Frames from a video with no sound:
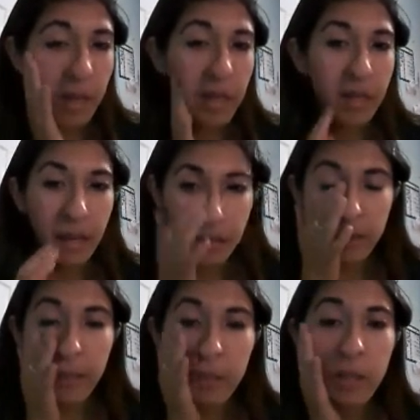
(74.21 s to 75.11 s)
And I
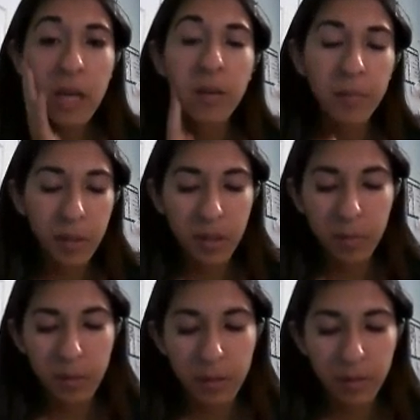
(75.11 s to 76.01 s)
just like to kind of put
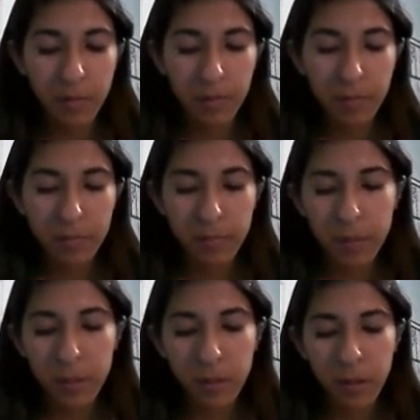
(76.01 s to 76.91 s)
it
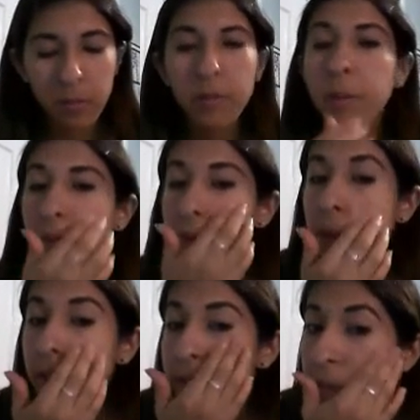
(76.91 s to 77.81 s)
on with my
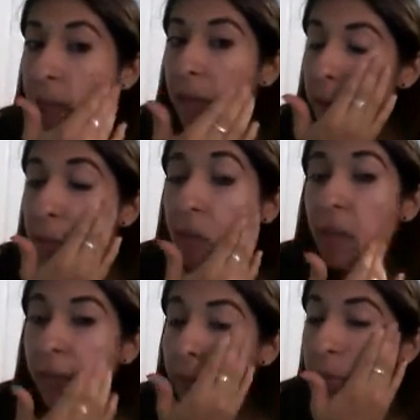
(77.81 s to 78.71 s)
fingers, and I kind of put
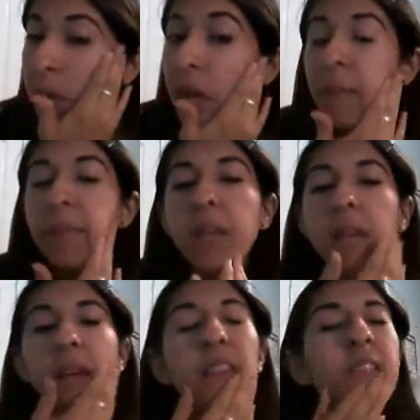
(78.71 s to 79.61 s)
it everywhere.
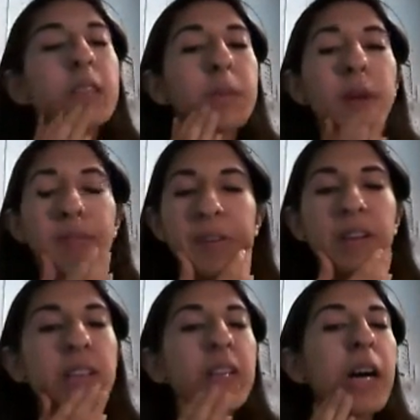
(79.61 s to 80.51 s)
This is
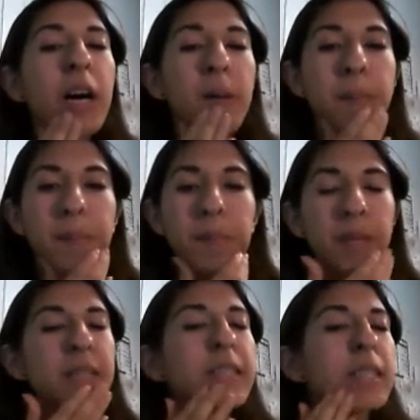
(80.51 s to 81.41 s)
perfect
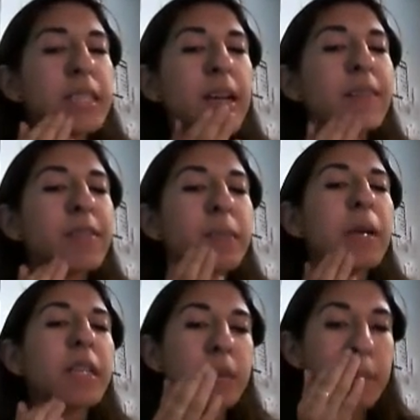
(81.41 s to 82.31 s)
because it does have
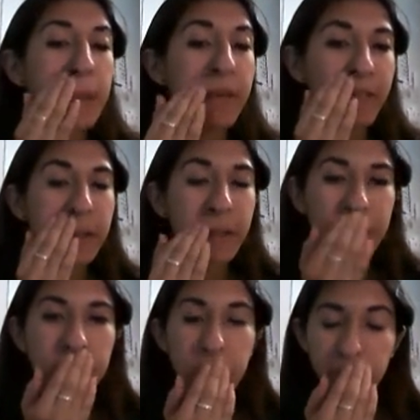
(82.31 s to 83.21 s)
some SPF in
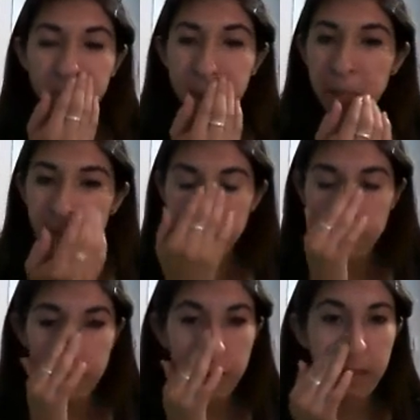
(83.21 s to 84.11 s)
it, so it protects
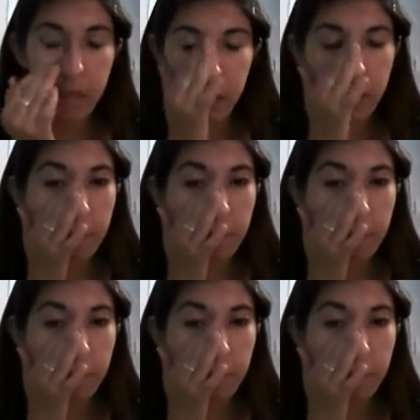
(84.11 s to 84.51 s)
your